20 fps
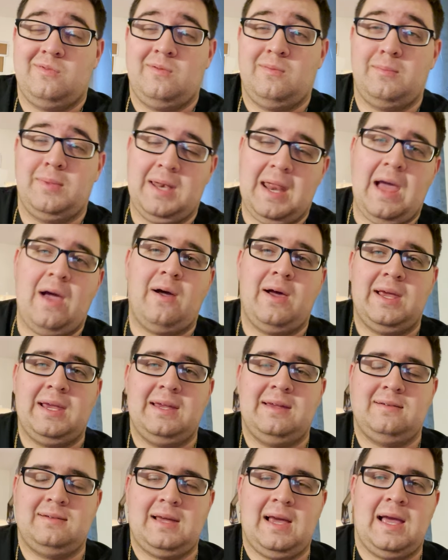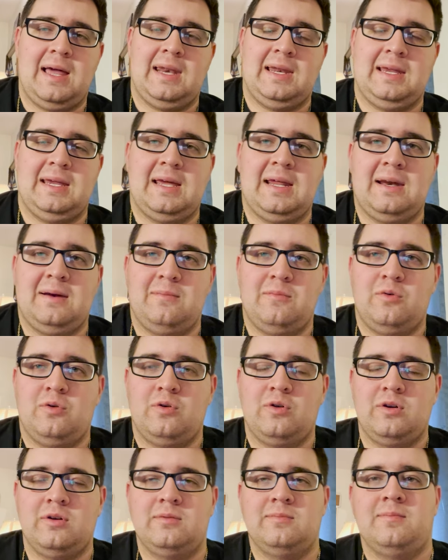But now I kind of get it
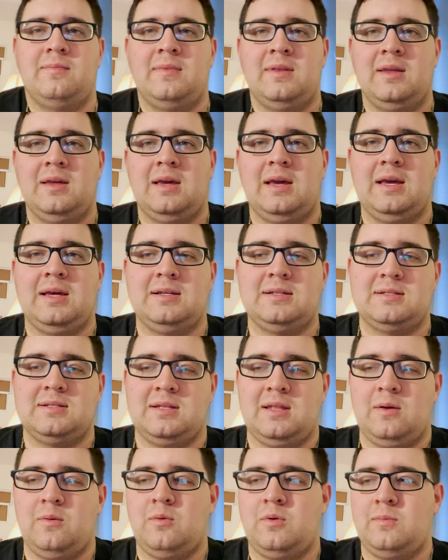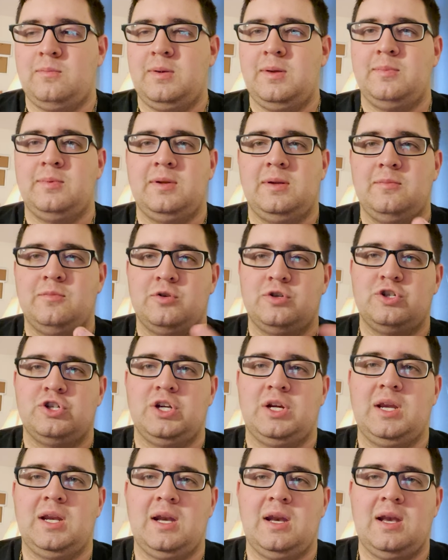more, as they want people to eat more
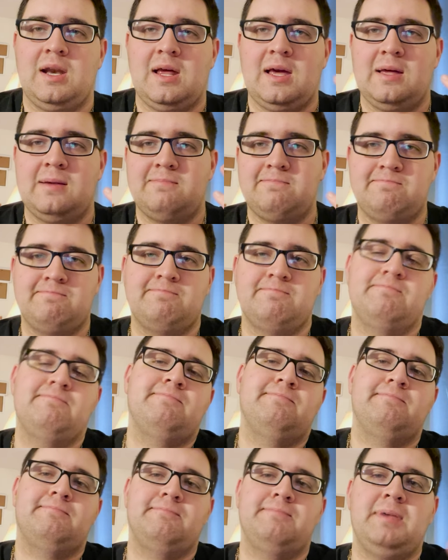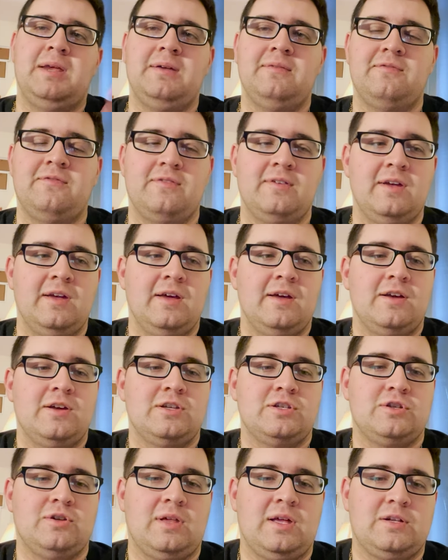chicken and not beef.
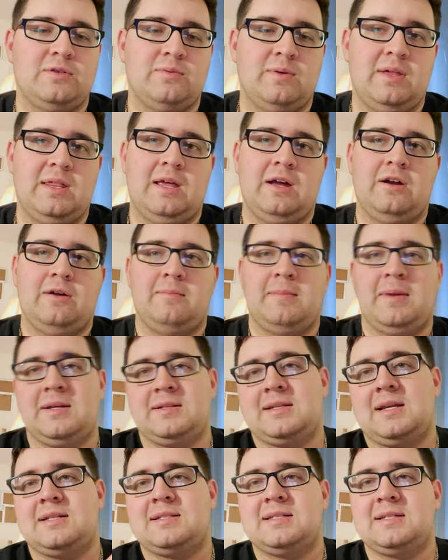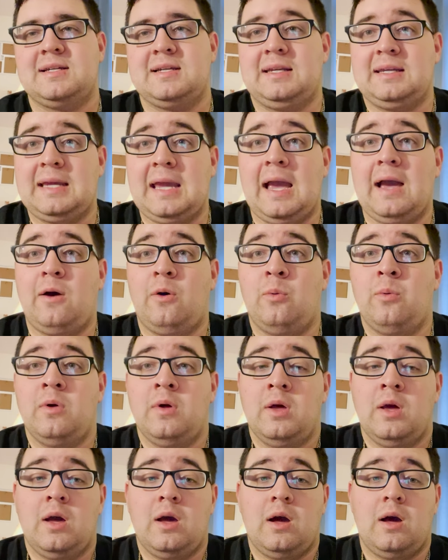So that's why their mascot's a cow.
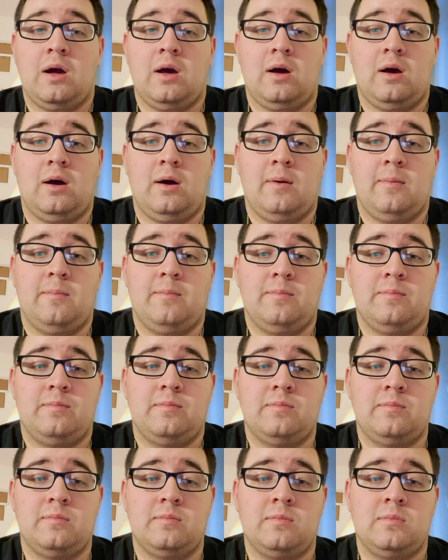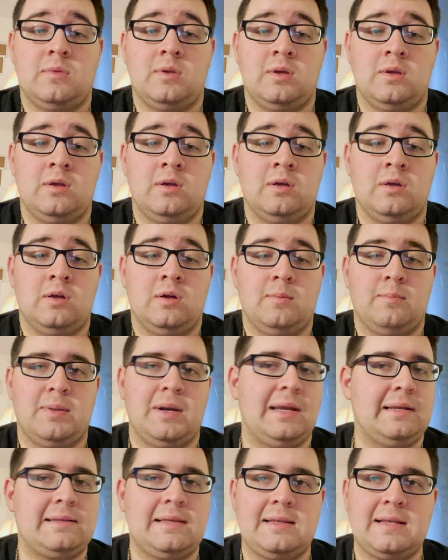But
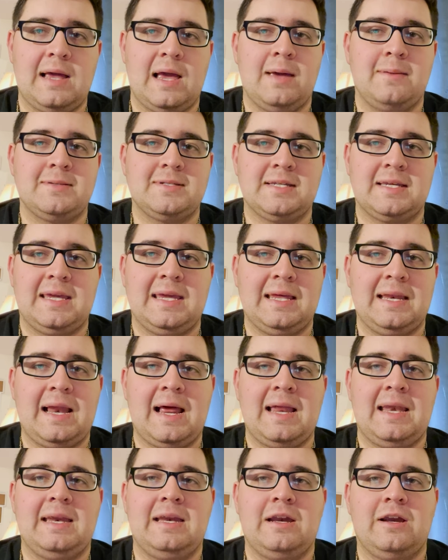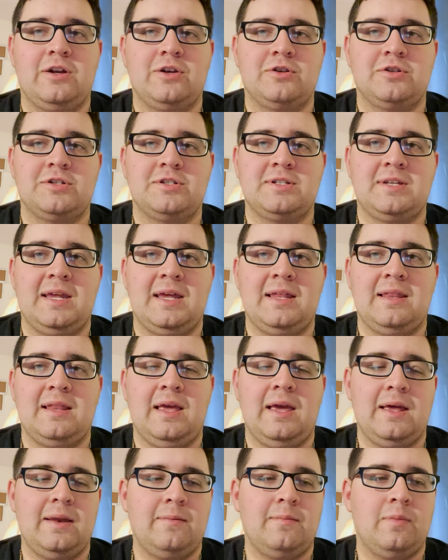at the time, as a kid, I didn't understand
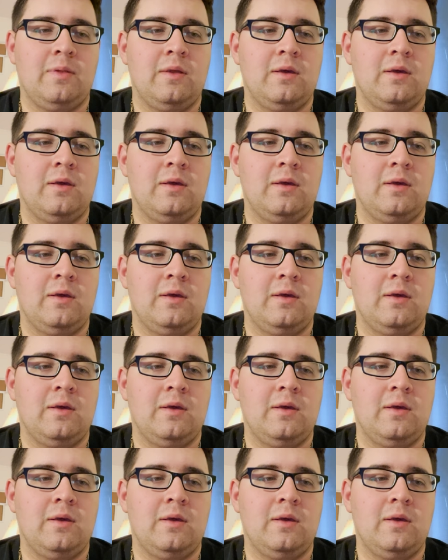that.